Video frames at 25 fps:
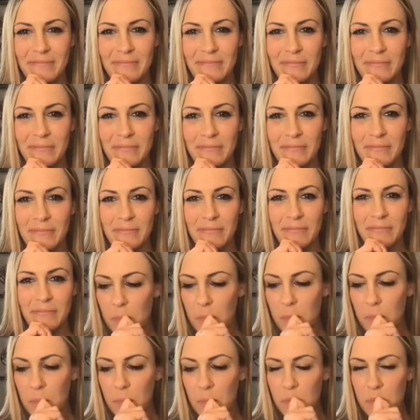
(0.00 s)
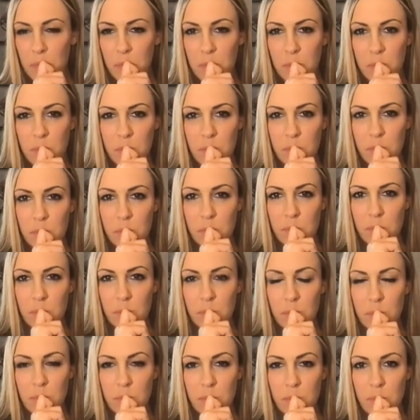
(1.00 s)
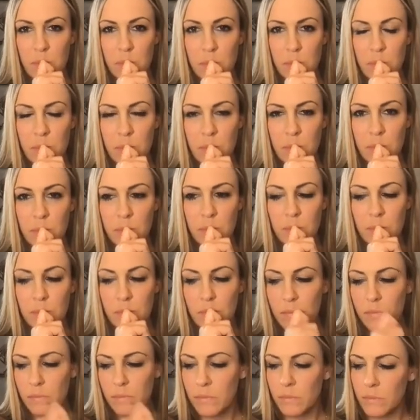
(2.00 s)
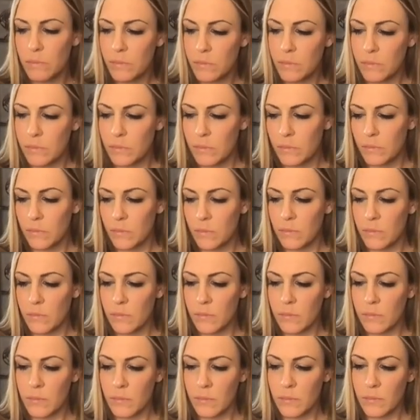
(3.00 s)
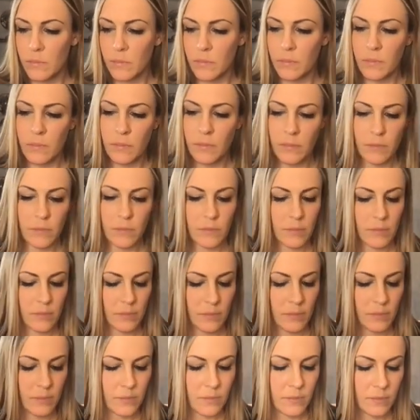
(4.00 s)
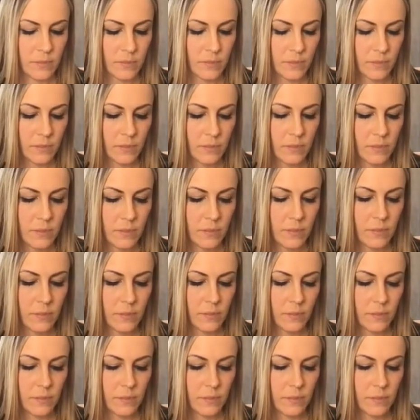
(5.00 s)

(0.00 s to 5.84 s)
(not speaking)